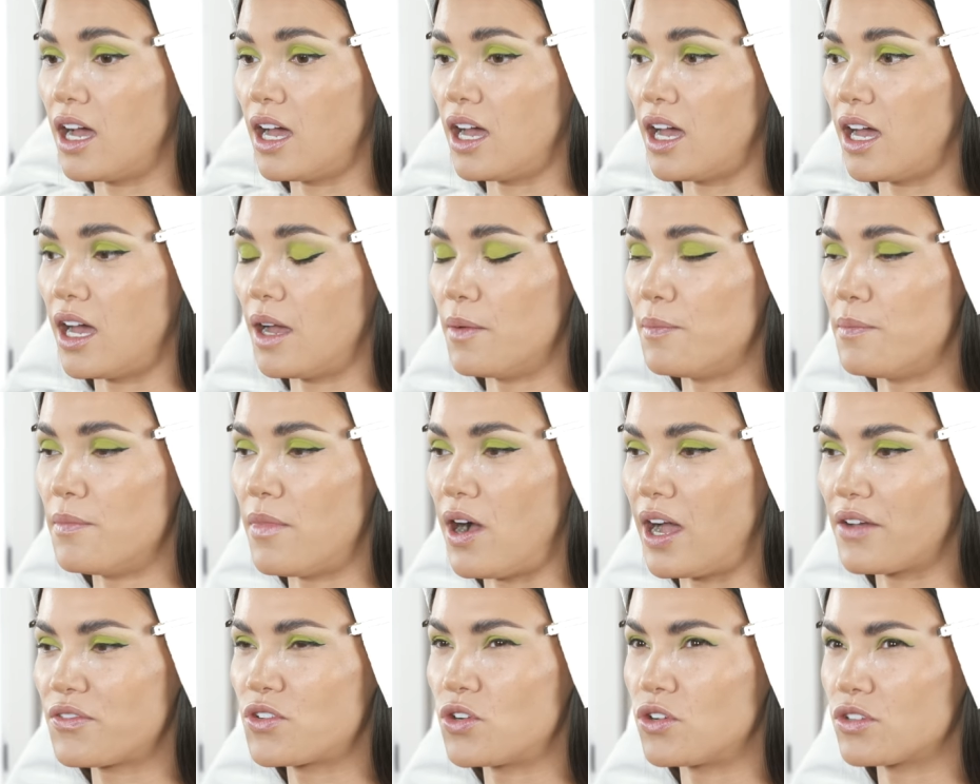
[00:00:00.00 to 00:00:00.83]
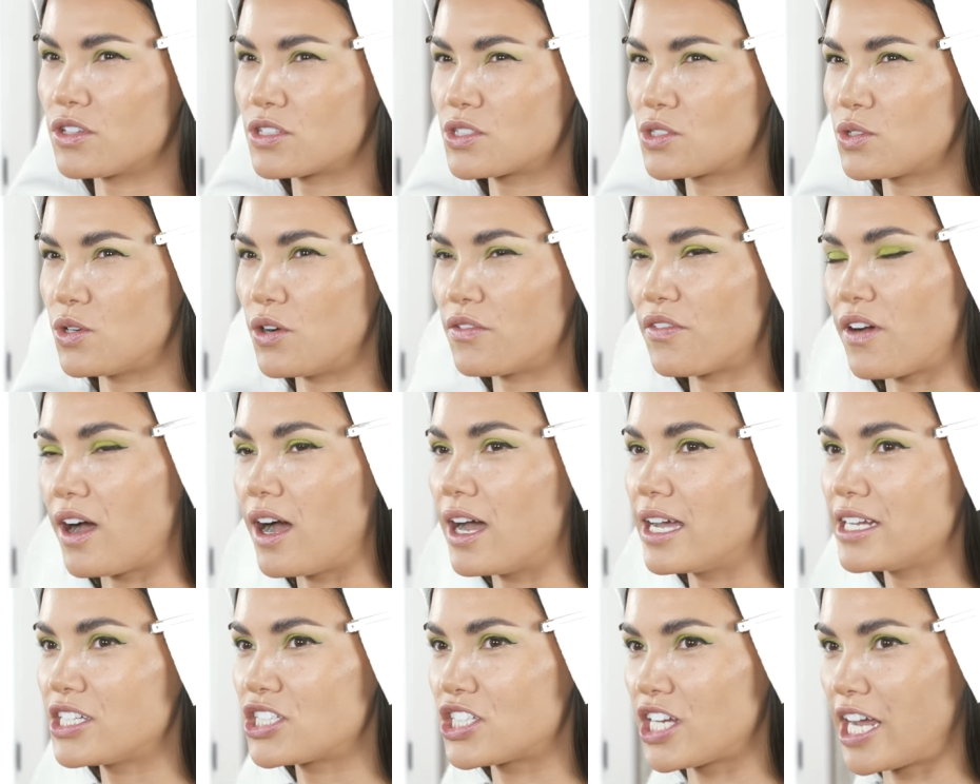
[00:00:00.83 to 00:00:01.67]
I've got the sort of
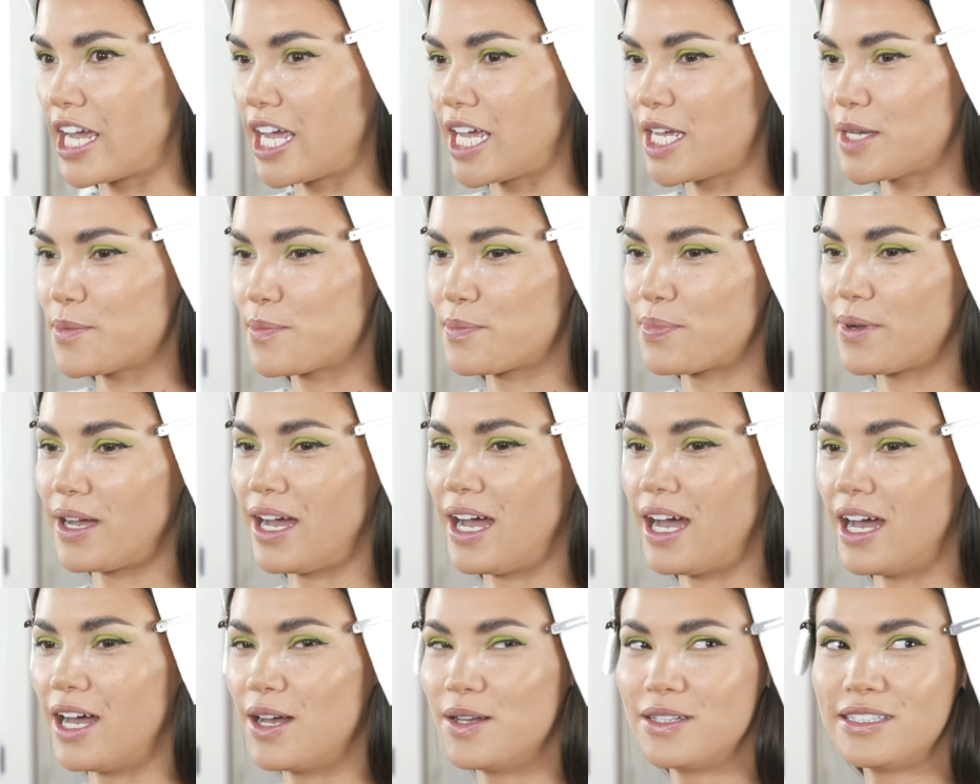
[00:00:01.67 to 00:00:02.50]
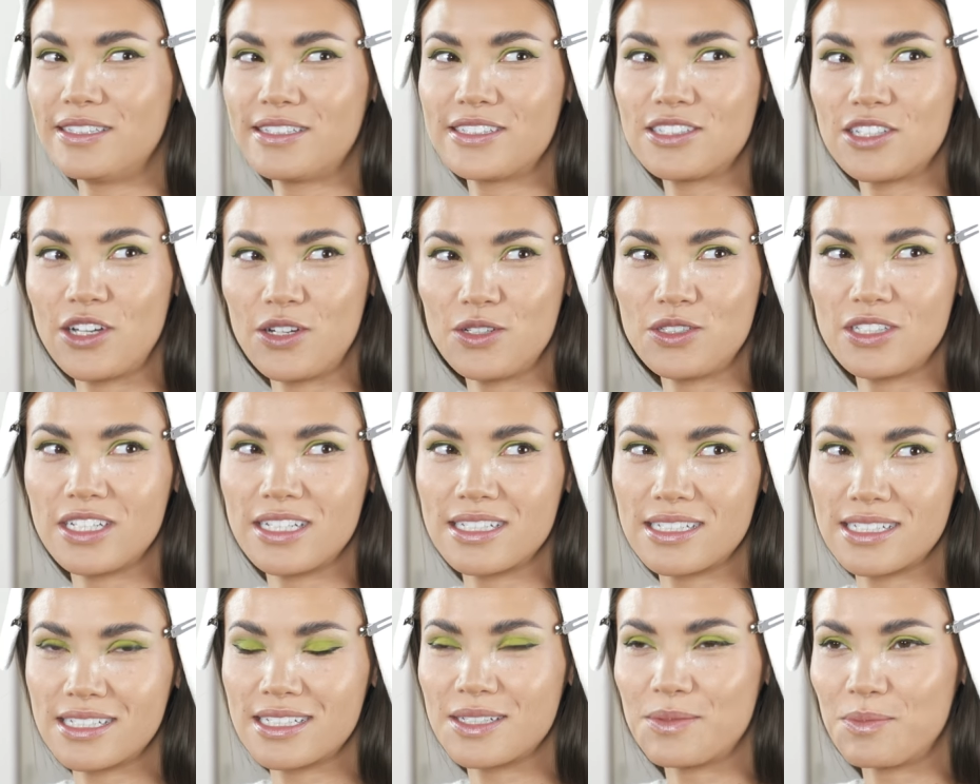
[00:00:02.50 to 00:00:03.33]
eye shape, and so does
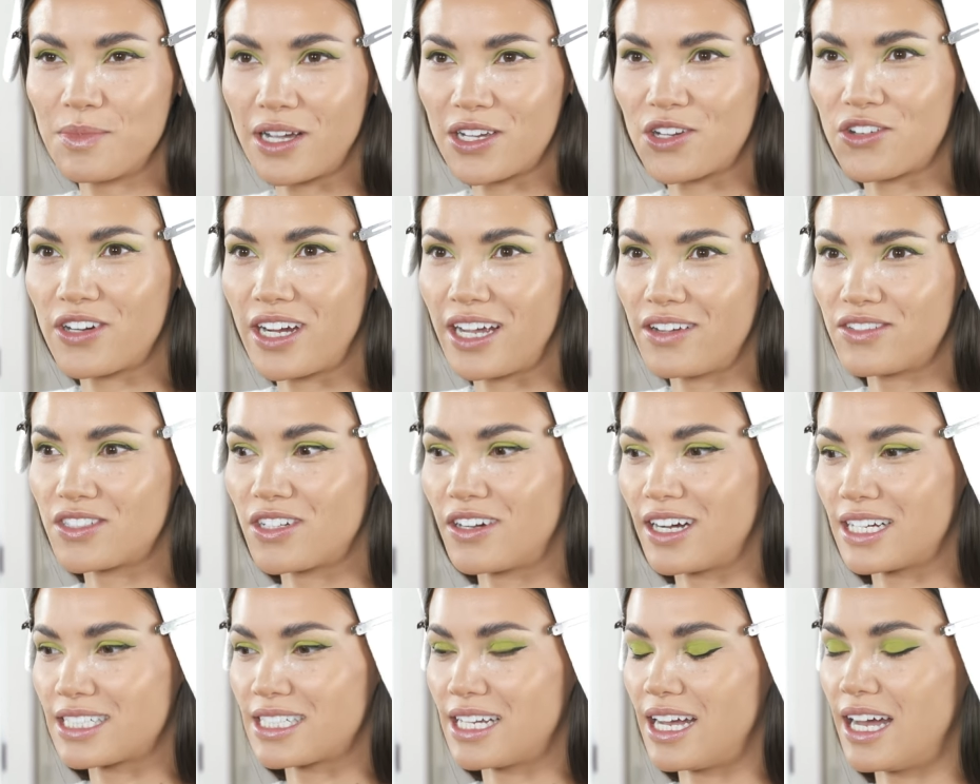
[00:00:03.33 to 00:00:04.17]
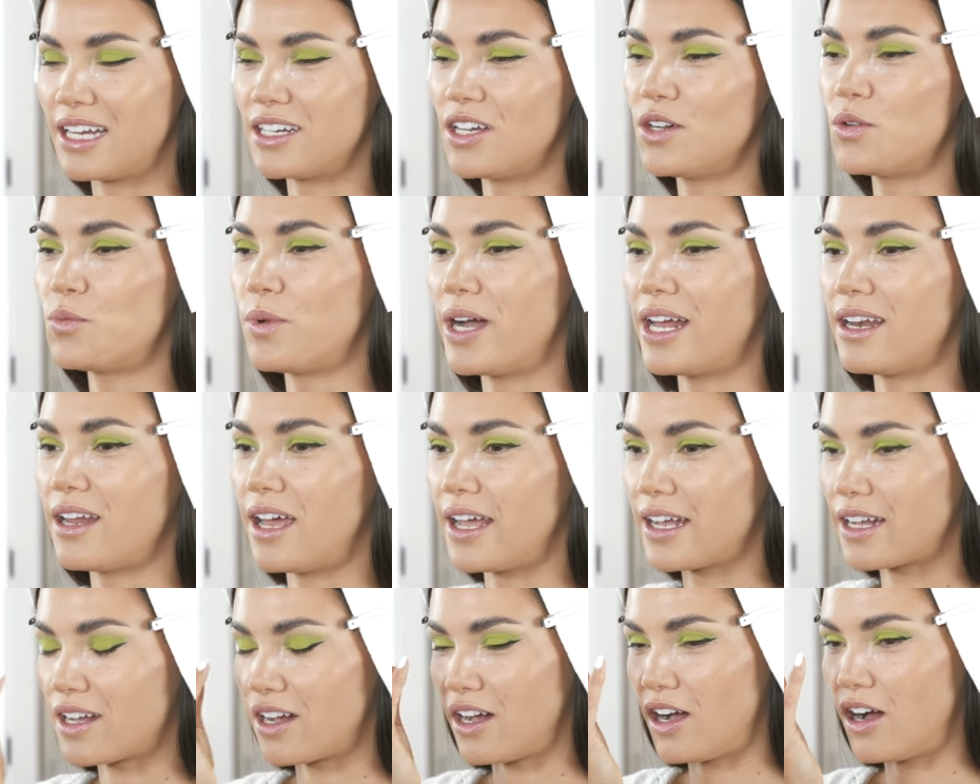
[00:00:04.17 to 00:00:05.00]
my creative director, Anna, where like
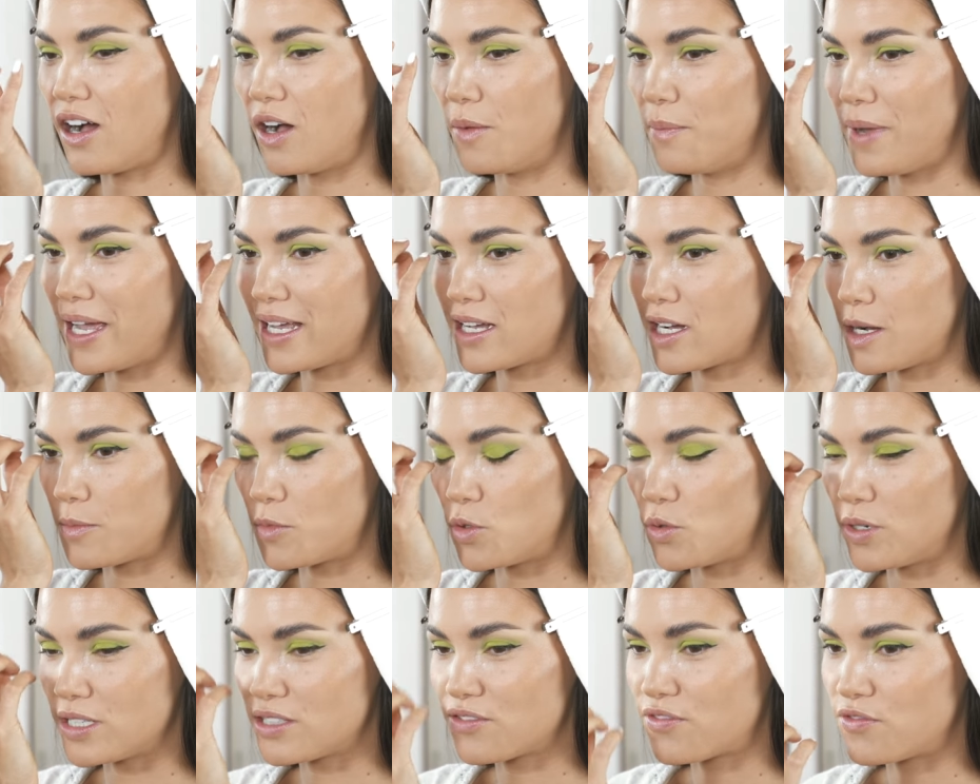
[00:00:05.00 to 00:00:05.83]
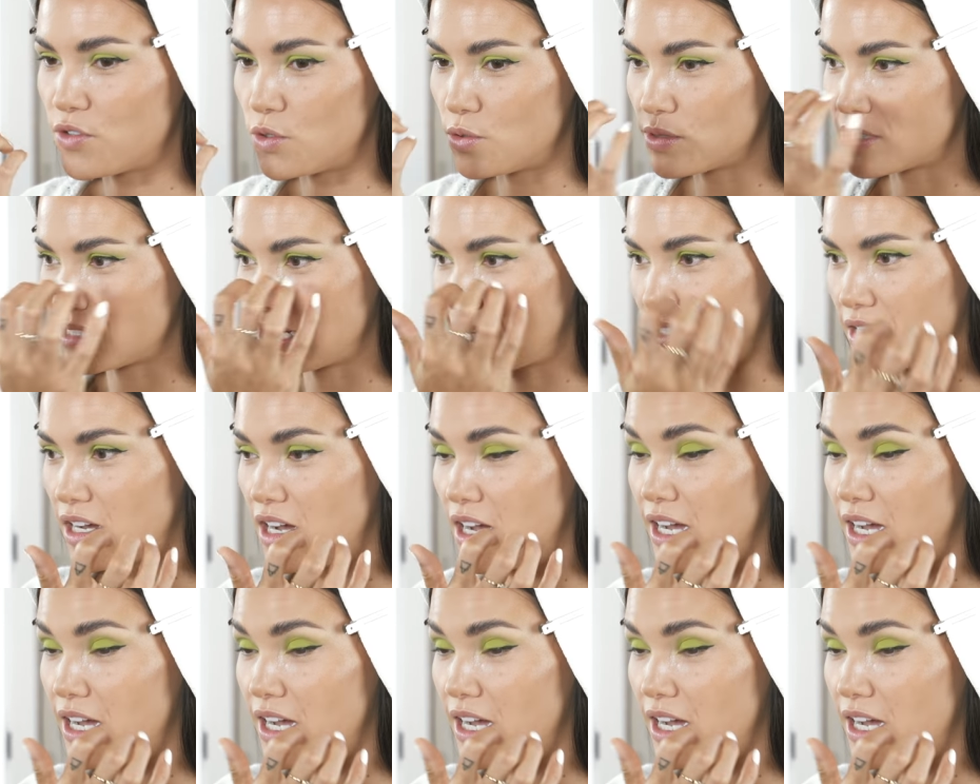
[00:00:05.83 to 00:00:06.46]
our makeup always falls down our